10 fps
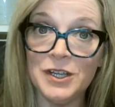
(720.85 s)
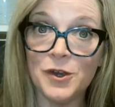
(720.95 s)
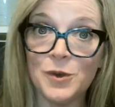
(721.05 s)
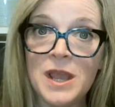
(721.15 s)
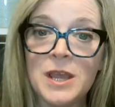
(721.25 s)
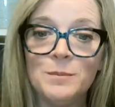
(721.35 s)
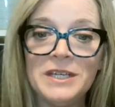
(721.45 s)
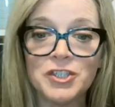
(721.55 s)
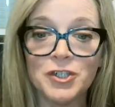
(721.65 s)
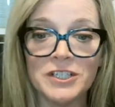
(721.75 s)
video.
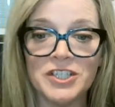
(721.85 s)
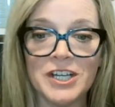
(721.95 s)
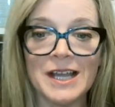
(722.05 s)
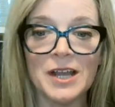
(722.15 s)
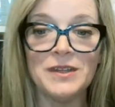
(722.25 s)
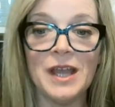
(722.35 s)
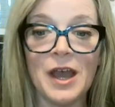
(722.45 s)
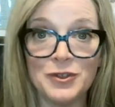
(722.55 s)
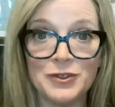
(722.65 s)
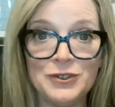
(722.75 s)
Be sure to check out the
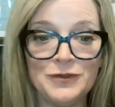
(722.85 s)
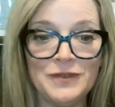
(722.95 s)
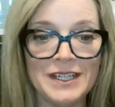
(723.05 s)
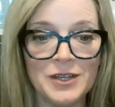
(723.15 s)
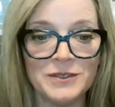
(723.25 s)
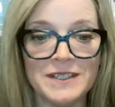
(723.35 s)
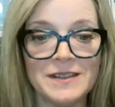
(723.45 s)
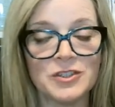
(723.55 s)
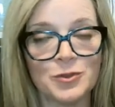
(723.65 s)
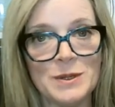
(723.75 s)
other 2 videos
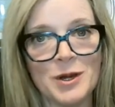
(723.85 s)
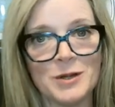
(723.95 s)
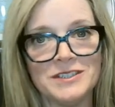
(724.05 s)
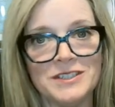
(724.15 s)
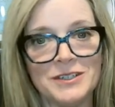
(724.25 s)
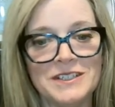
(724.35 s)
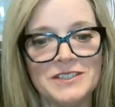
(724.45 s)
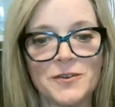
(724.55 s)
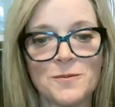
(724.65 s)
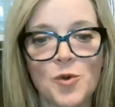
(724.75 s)
in this 3-part
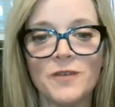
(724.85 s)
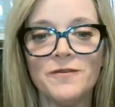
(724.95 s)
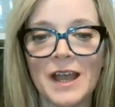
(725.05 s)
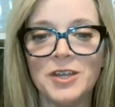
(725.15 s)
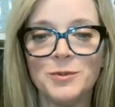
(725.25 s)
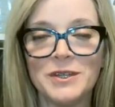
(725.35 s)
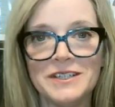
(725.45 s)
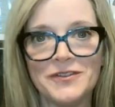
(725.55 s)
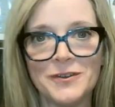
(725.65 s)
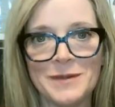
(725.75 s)
series for more valuable
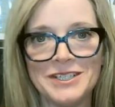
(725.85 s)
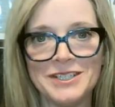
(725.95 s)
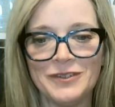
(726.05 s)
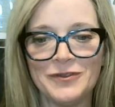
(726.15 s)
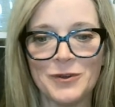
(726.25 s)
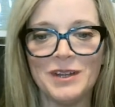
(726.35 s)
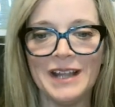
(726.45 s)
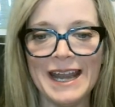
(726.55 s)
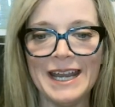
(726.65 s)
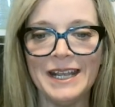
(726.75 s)
information for
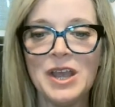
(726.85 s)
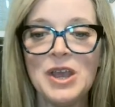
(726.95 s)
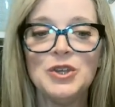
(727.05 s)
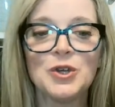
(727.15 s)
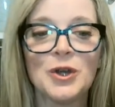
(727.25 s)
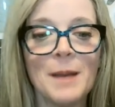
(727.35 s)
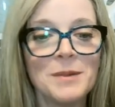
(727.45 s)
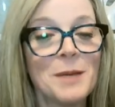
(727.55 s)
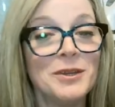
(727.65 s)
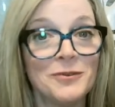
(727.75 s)
planning your
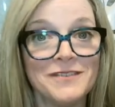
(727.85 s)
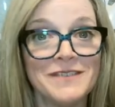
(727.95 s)
upcoming